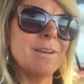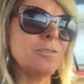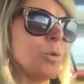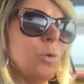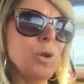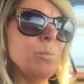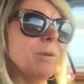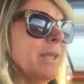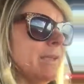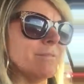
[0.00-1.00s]
So who do you
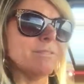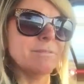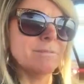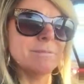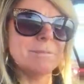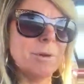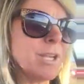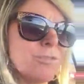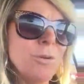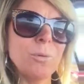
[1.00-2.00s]
believe? What
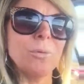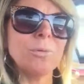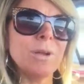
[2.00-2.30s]
do you do?